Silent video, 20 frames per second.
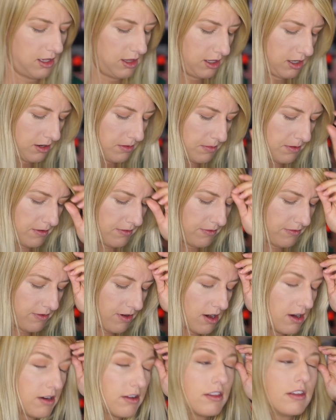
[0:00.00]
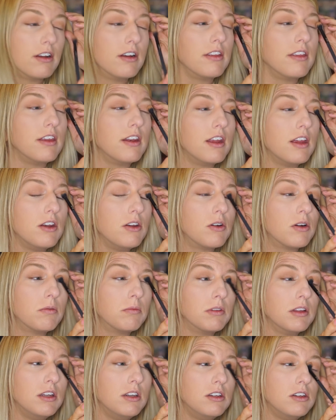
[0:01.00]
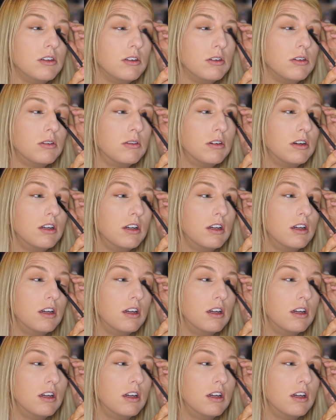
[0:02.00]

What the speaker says: a little bit farther than I normally do.